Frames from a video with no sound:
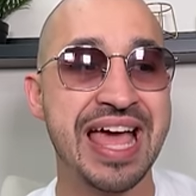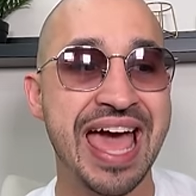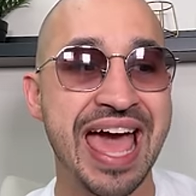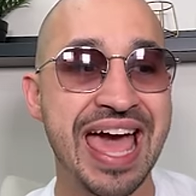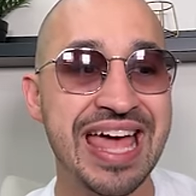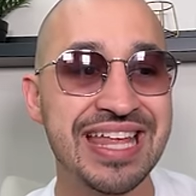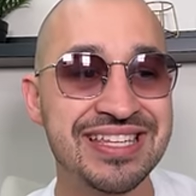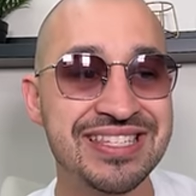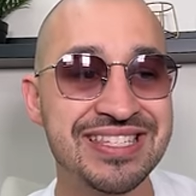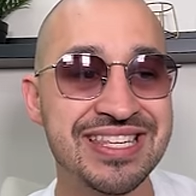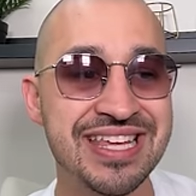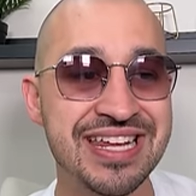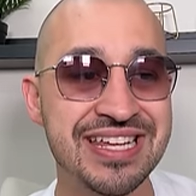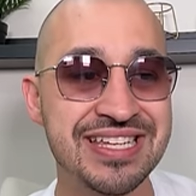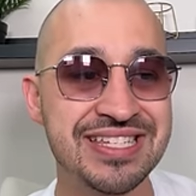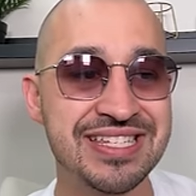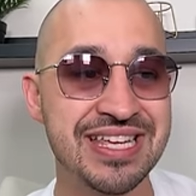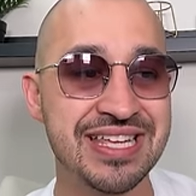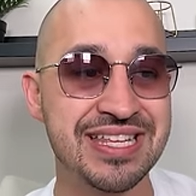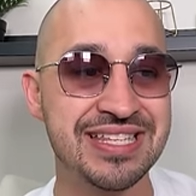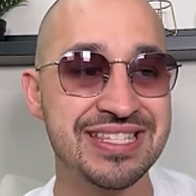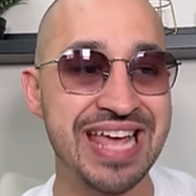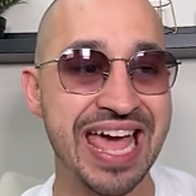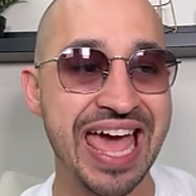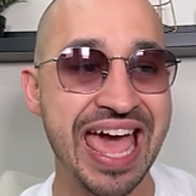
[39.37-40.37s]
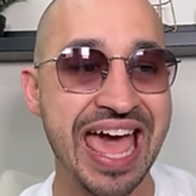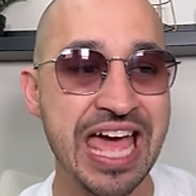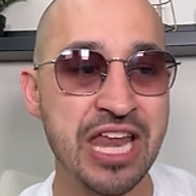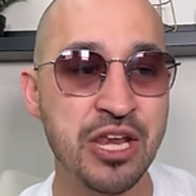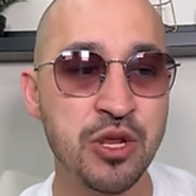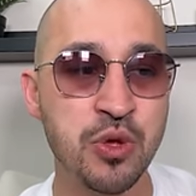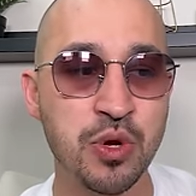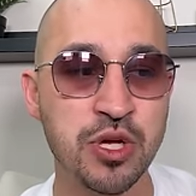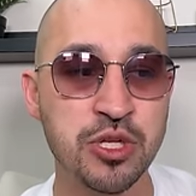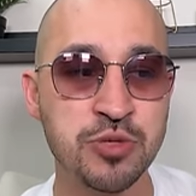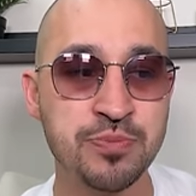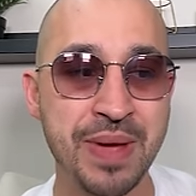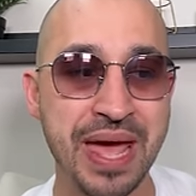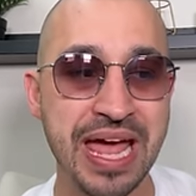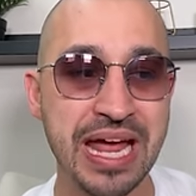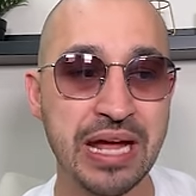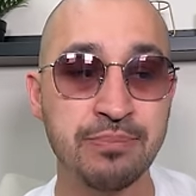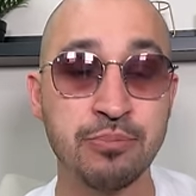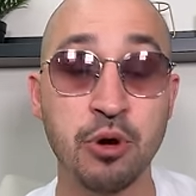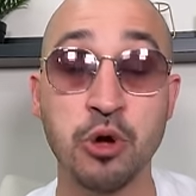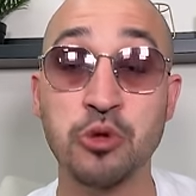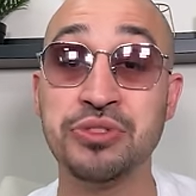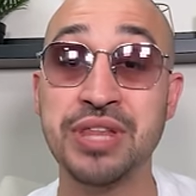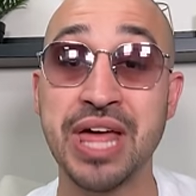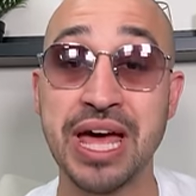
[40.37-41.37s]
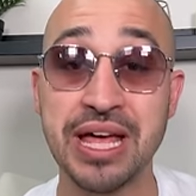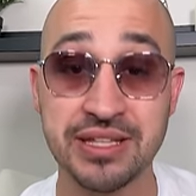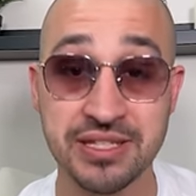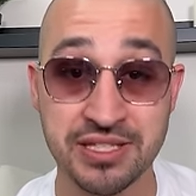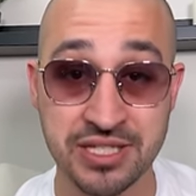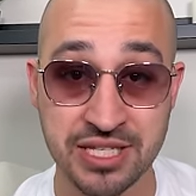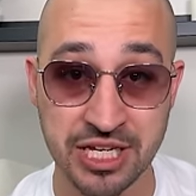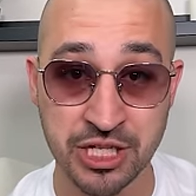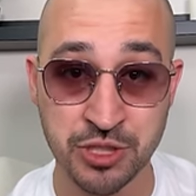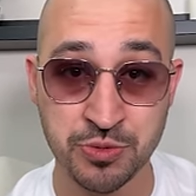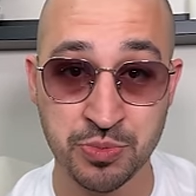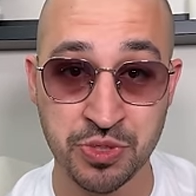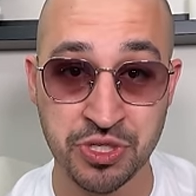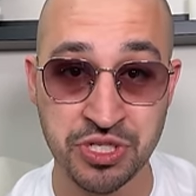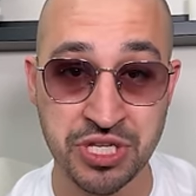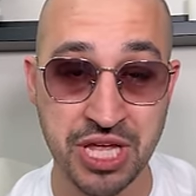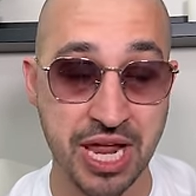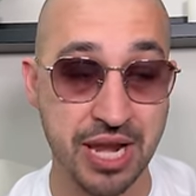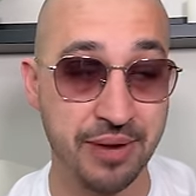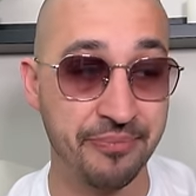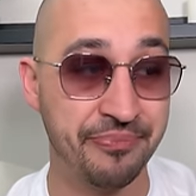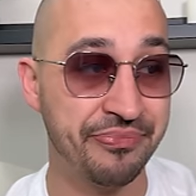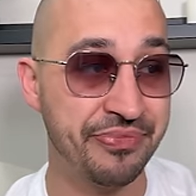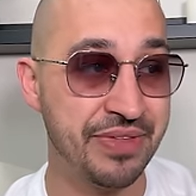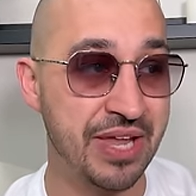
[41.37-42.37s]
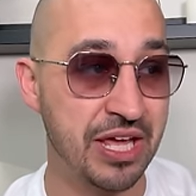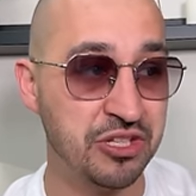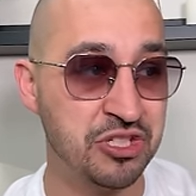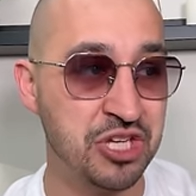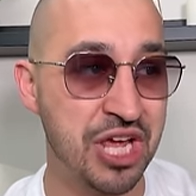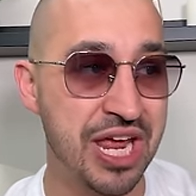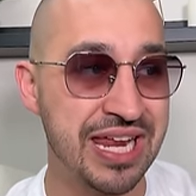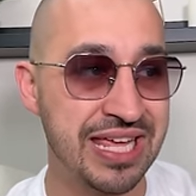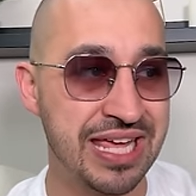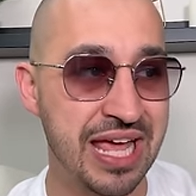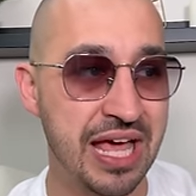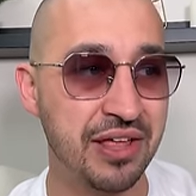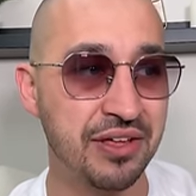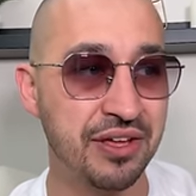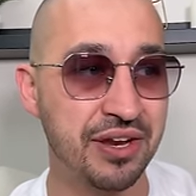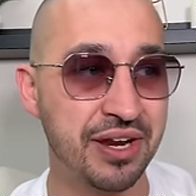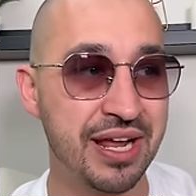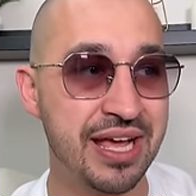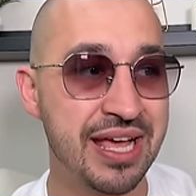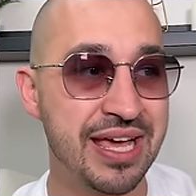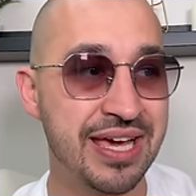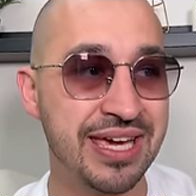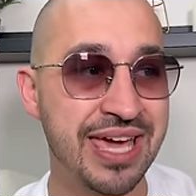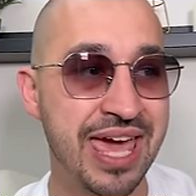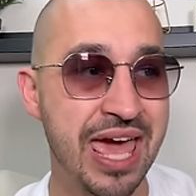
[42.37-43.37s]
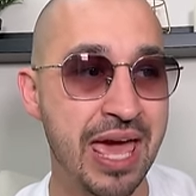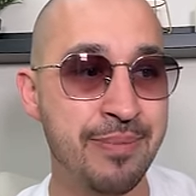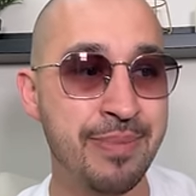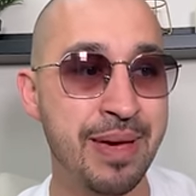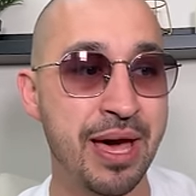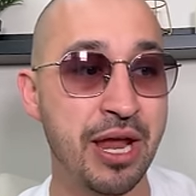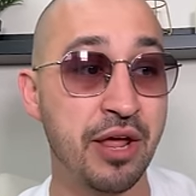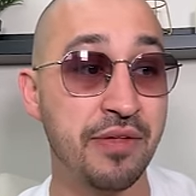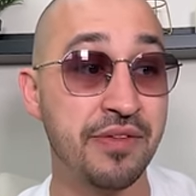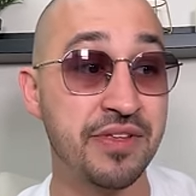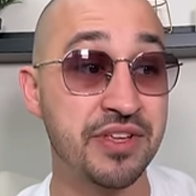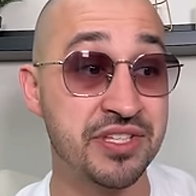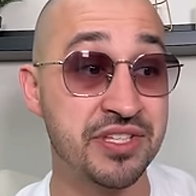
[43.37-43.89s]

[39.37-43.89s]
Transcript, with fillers: And Citizens and U.S. Bank, both down 6%. Now, Janet Yellen came out on the